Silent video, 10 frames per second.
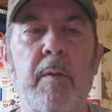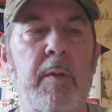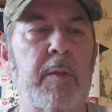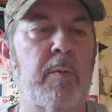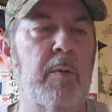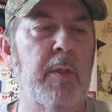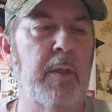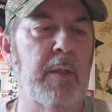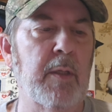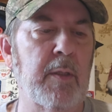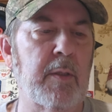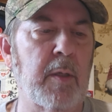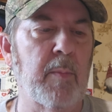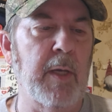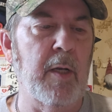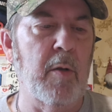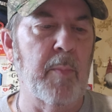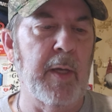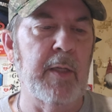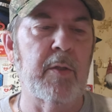This one is tomato
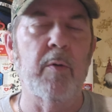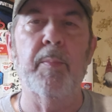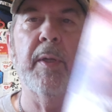basil